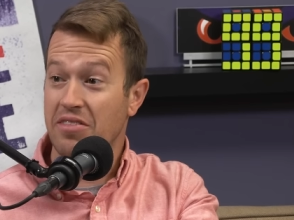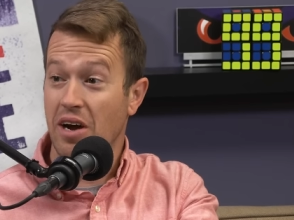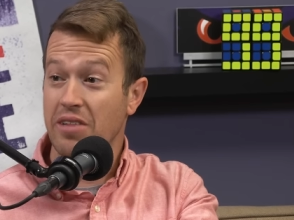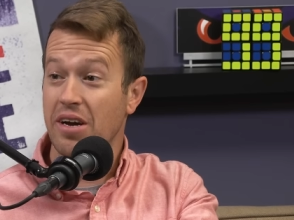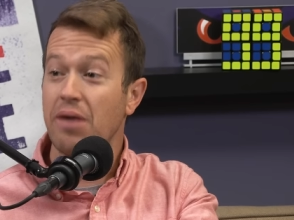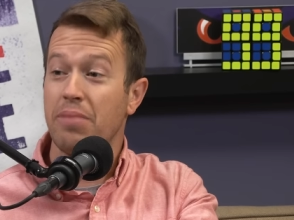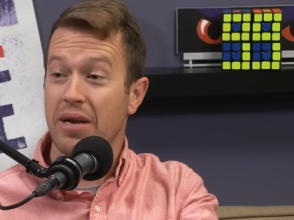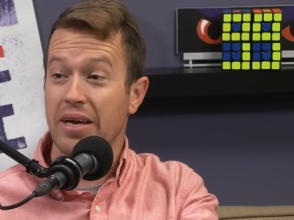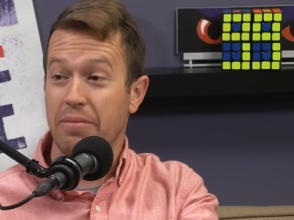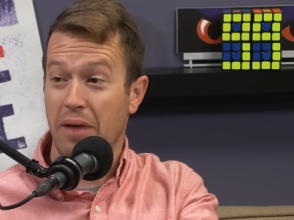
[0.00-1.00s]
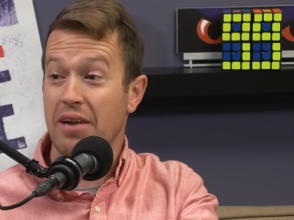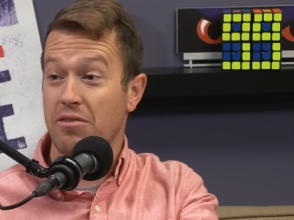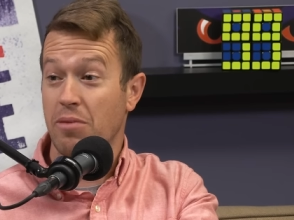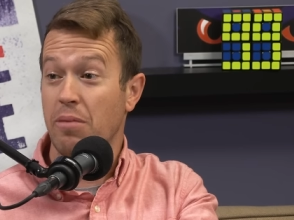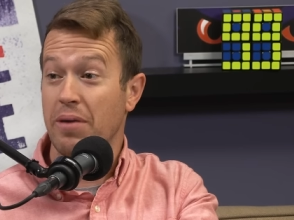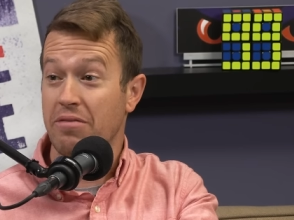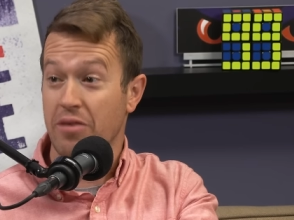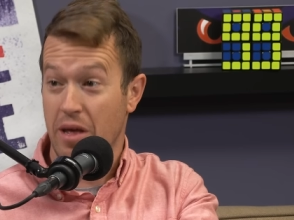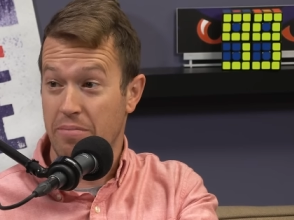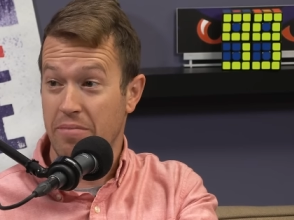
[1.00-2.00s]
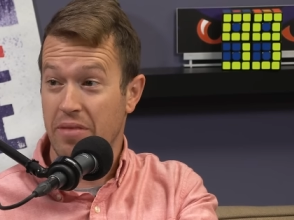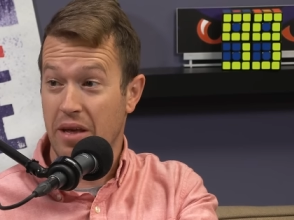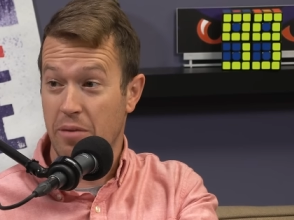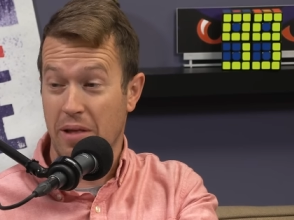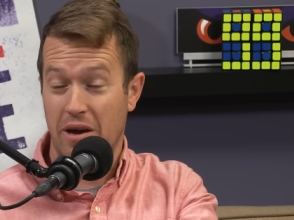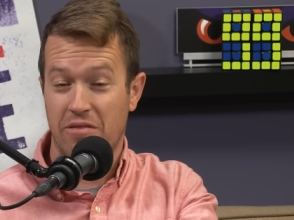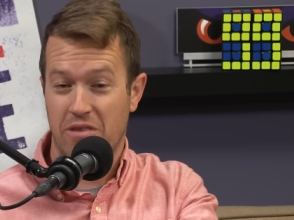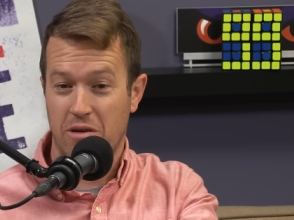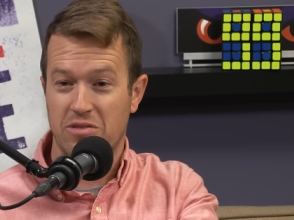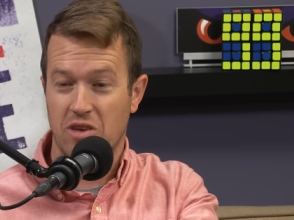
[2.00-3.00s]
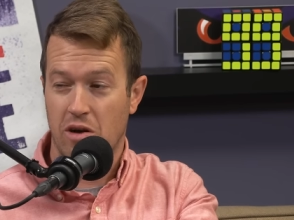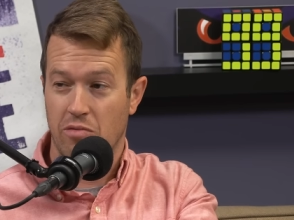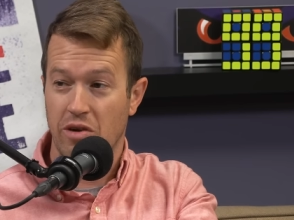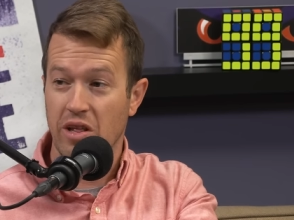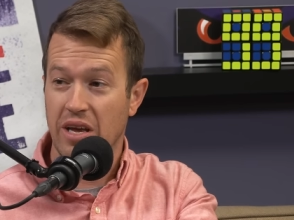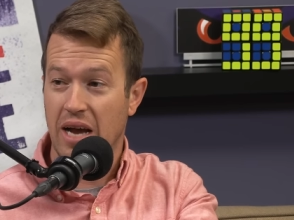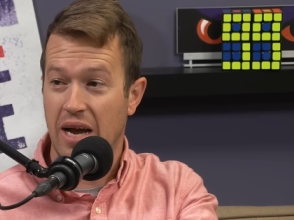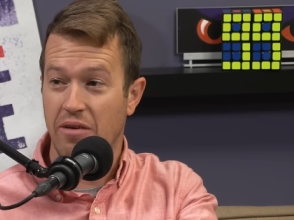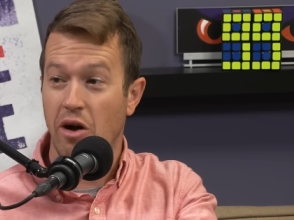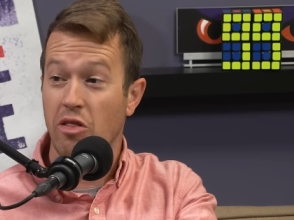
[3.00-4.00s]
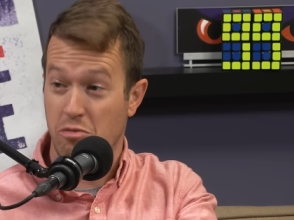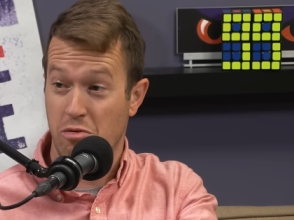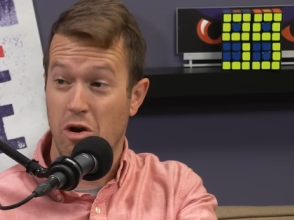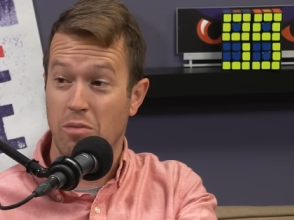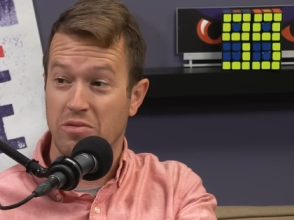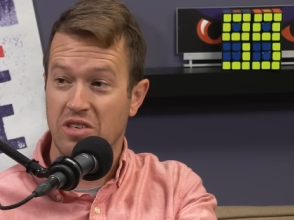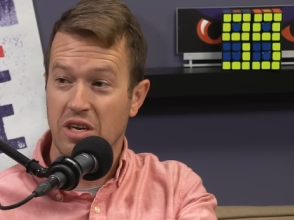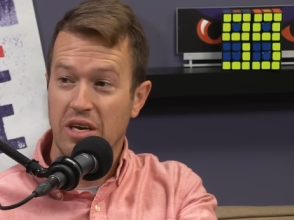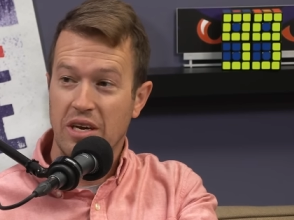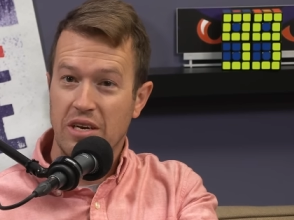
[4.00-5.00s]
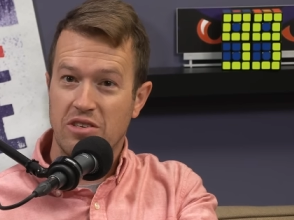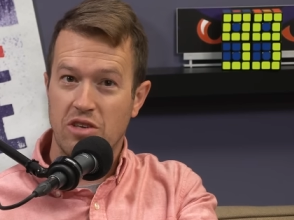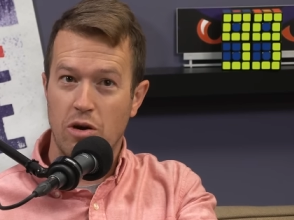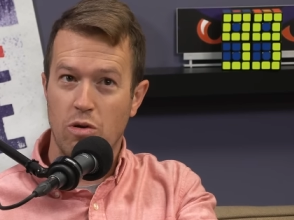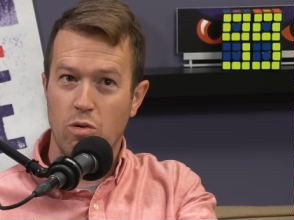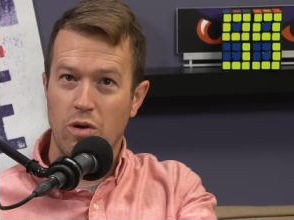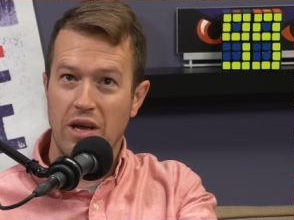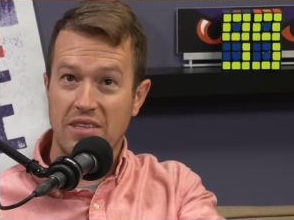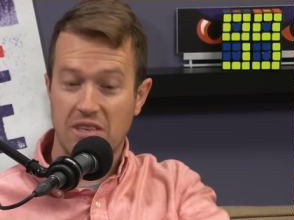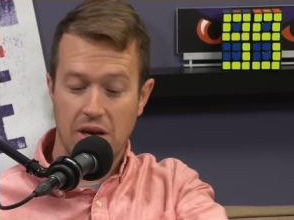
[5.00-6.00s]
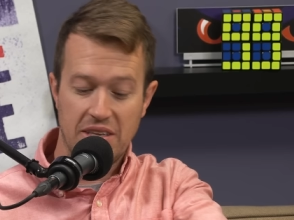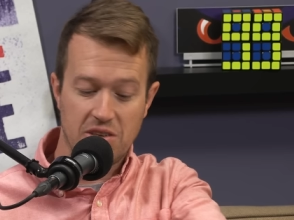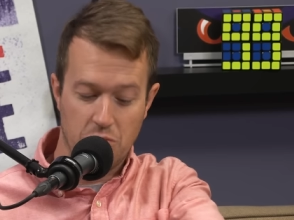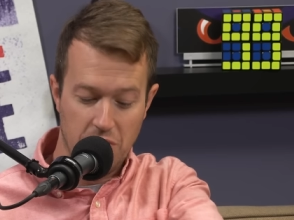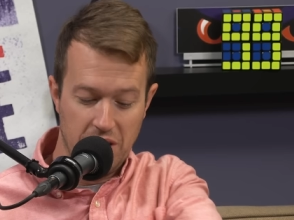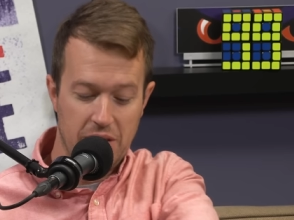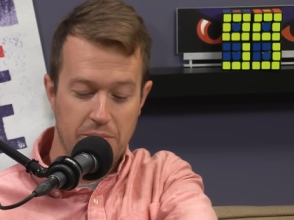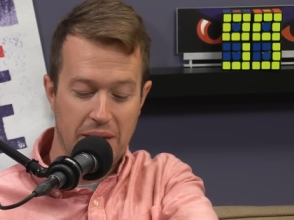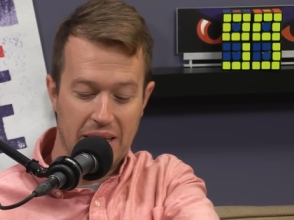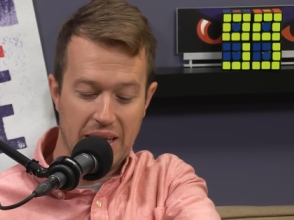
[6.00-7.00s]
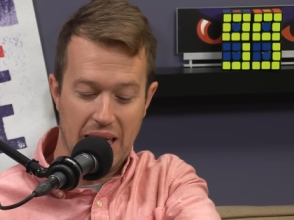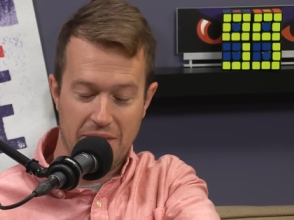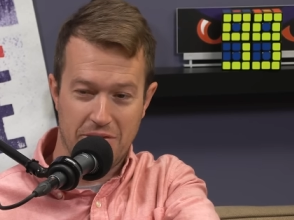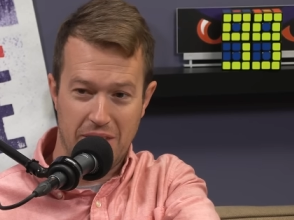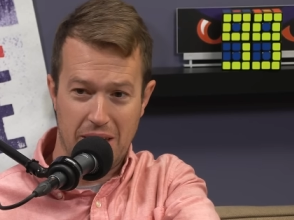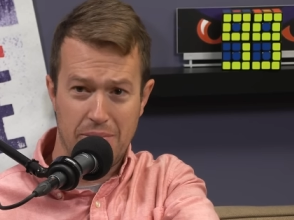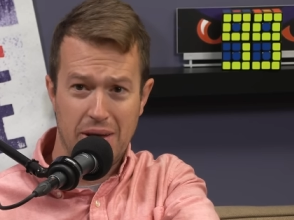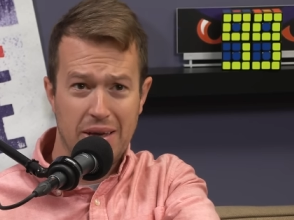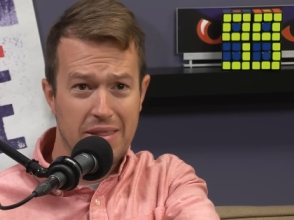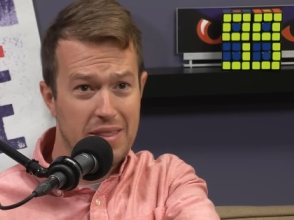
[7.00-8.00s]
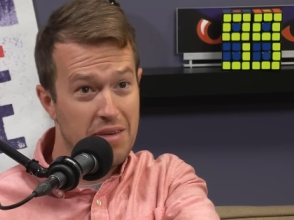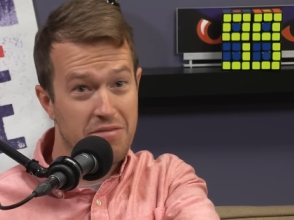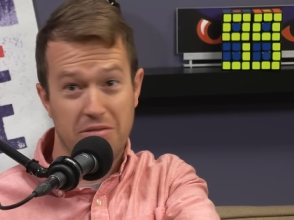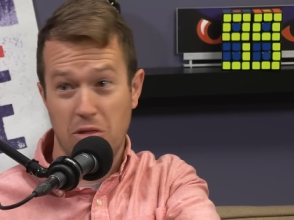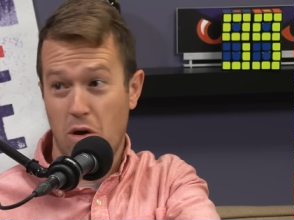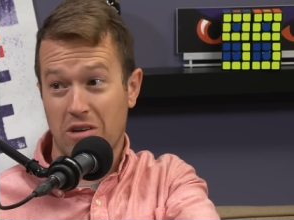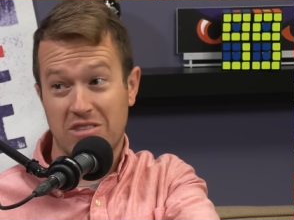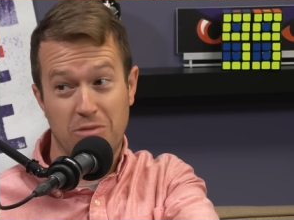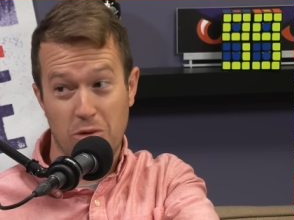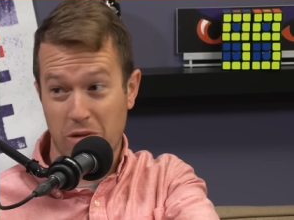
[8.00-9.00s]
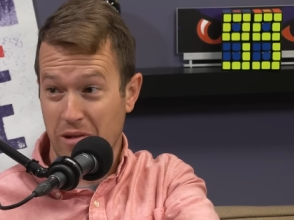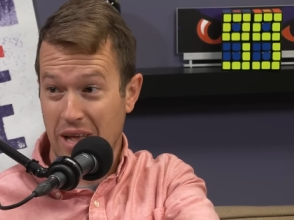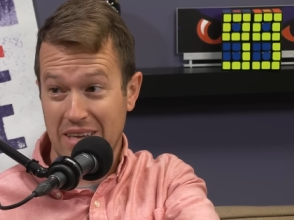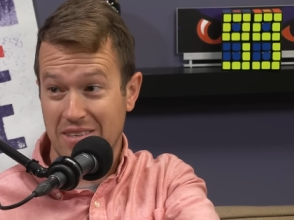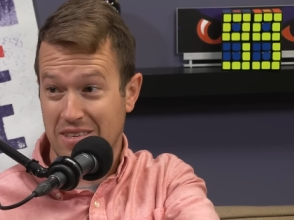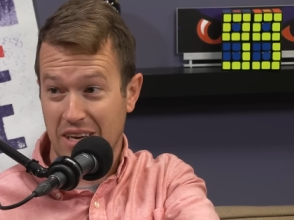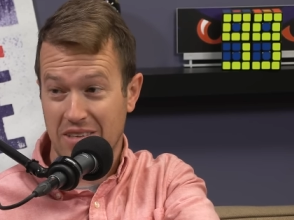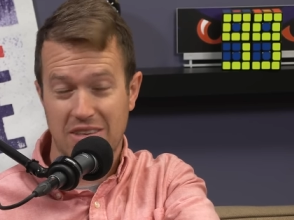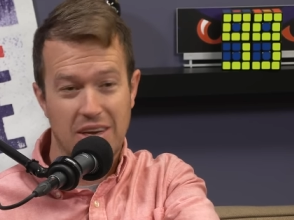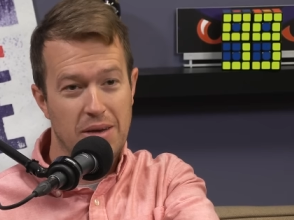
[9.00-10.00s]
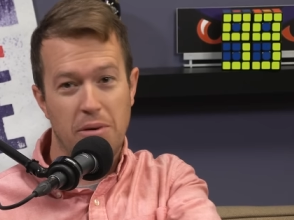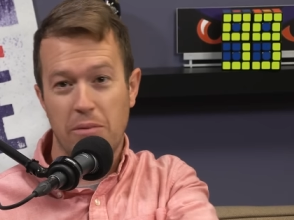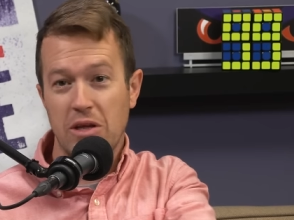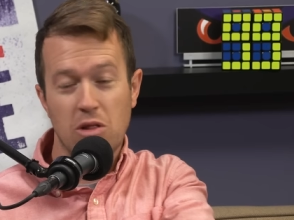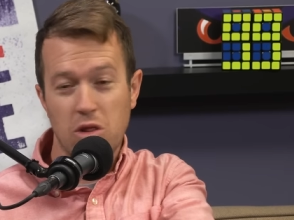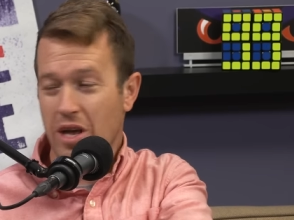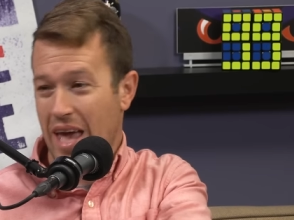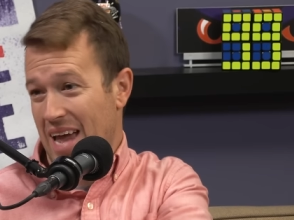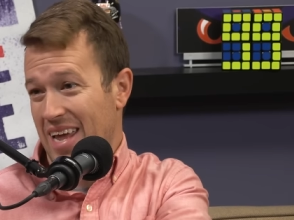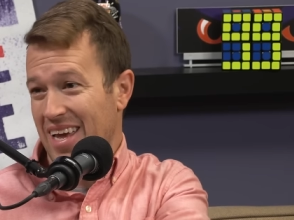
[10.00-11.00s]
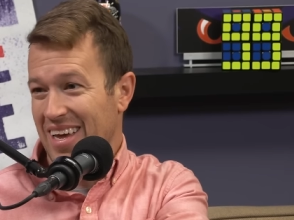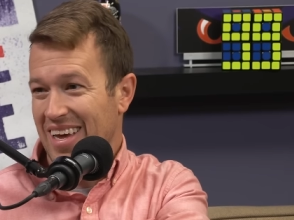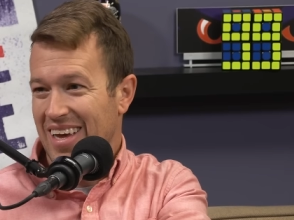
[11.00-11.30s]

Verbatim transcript: not done done, but it might as well be for them. Their playoff hopes are really kind of on the ropes. So it's a it's a really big game for them. They've lost four of their last six, but when you look at it,